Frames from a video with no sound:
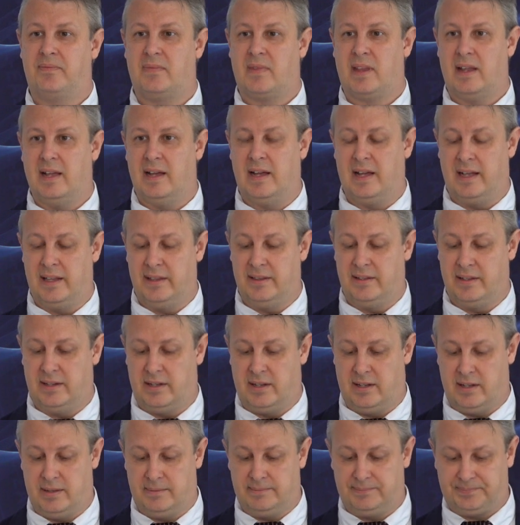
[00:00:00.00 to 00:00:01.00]
and
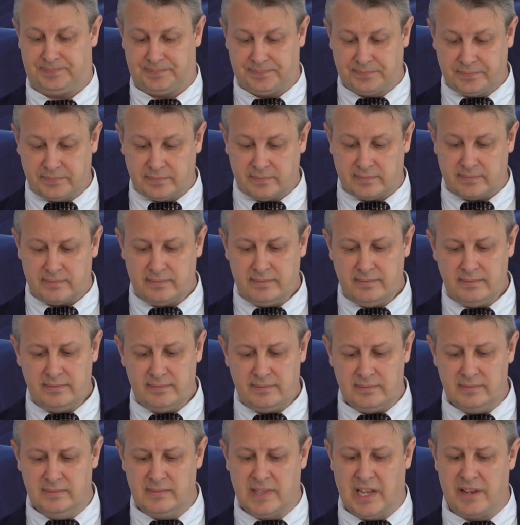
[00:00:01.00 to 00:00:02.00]

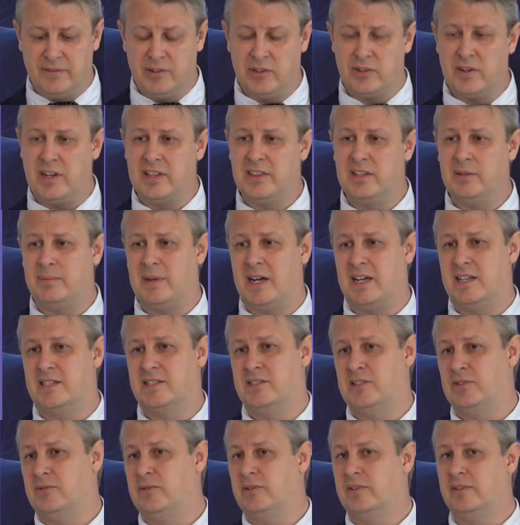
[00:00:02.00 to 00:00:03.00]
they were
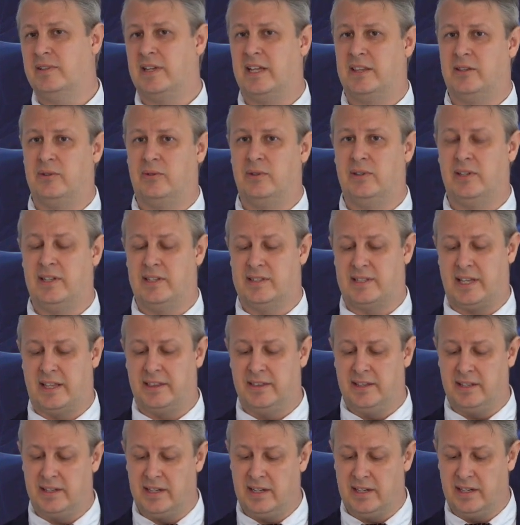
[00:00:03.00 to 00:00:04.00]
randomized to get only
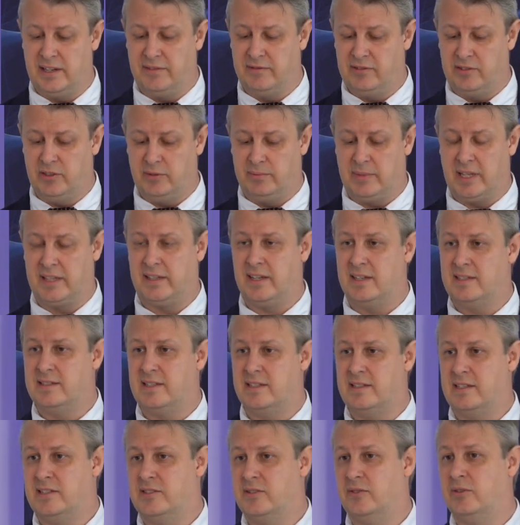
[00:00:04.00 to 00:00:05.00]
sentinel lymph node
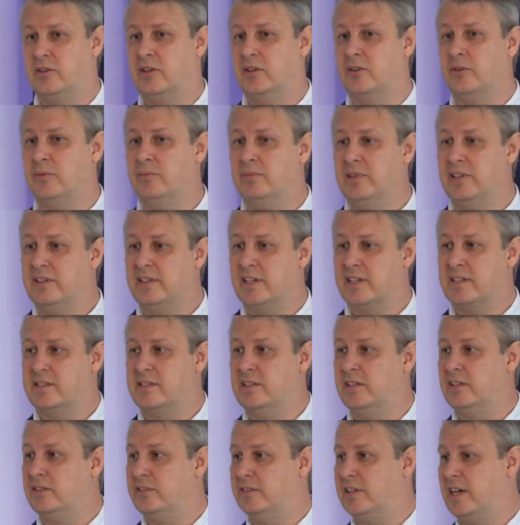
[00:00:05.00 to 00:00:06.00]
metastasis or a complete
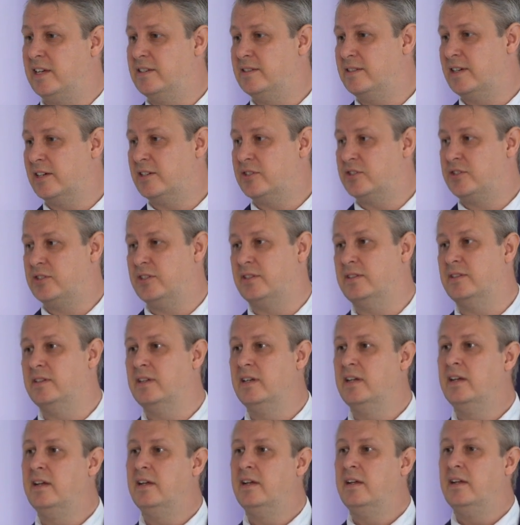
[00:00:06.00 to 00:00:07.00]
axillary dissection.
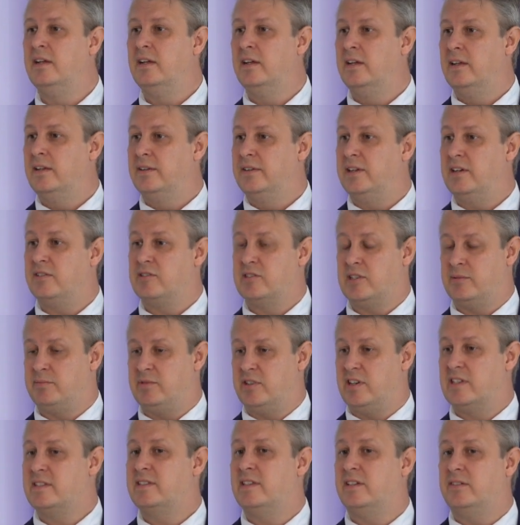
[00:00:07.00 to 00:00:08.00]
There was a
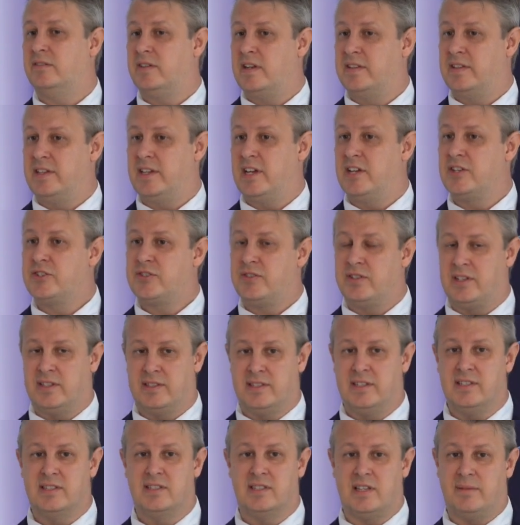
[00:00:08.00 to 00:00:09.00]
breast irradiation and
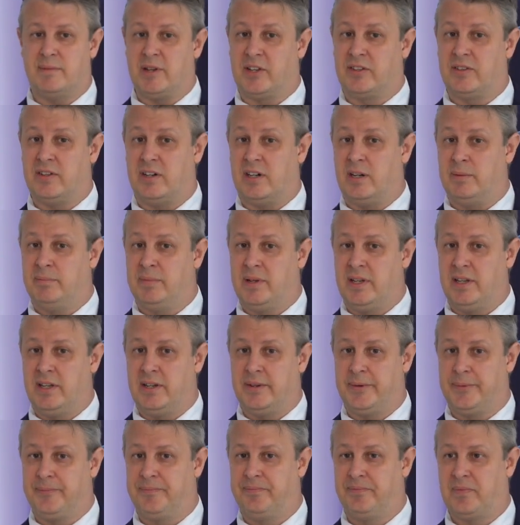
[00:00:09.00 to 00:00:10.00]
systemic
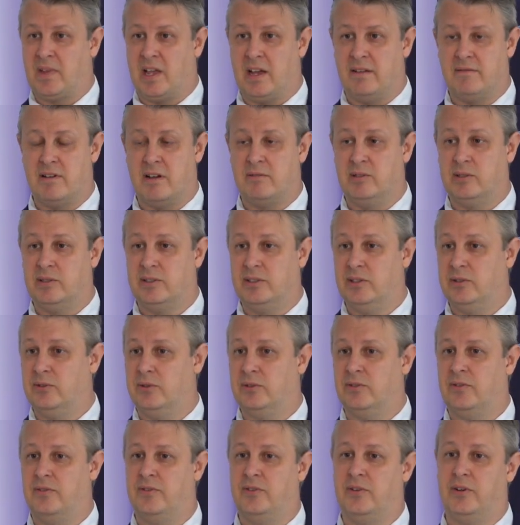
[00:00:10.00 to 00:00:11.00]
therapy. However,
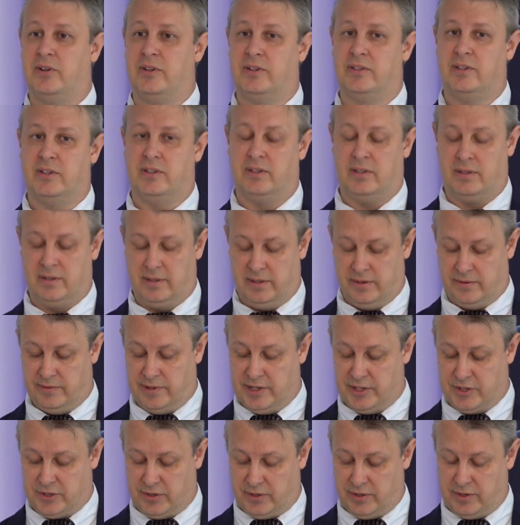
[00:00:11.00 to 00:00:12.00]
no third
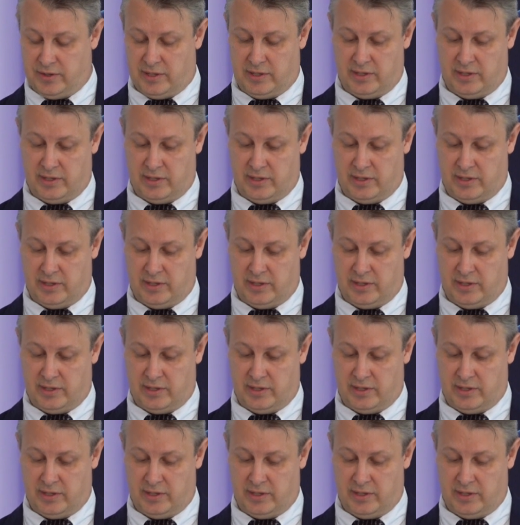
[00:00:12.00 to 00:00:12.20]
region